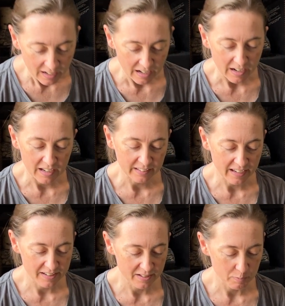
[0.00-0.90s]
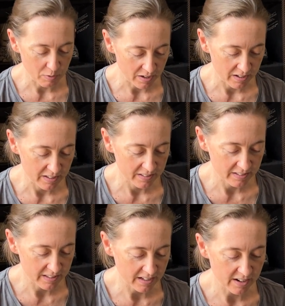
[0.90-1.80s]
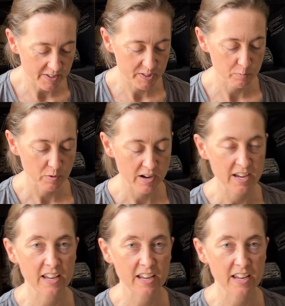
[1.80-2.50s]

I landed upon the Osprey